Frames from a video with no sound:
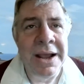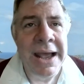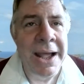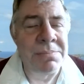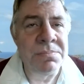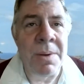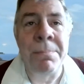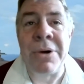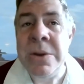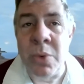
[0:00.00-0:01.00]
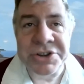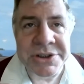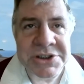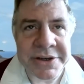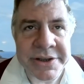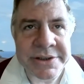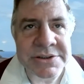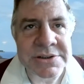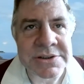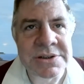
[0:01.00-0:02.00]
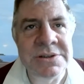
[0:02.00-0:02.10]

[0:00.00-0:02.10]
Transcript: um, brainwashing techniques,